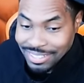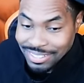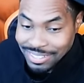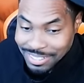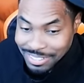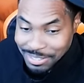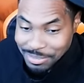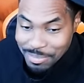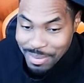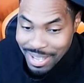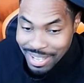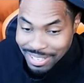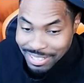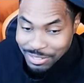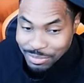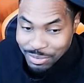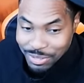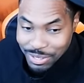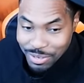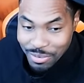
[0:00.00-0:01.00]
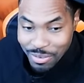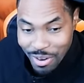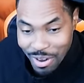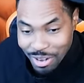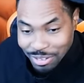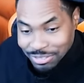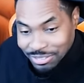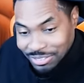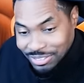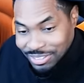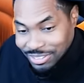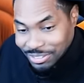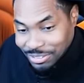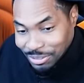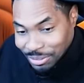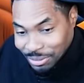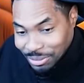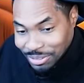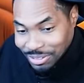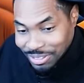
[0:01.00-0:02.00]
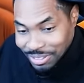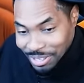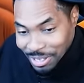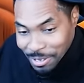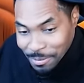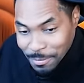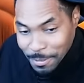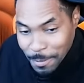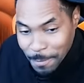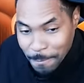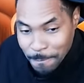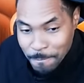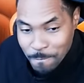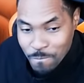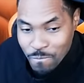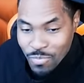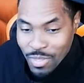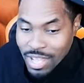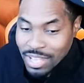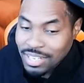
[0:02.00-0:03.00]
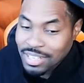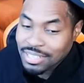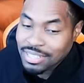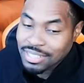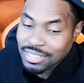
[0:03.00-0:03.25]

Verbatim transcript: this man is gonna walk through this door, homie. And it's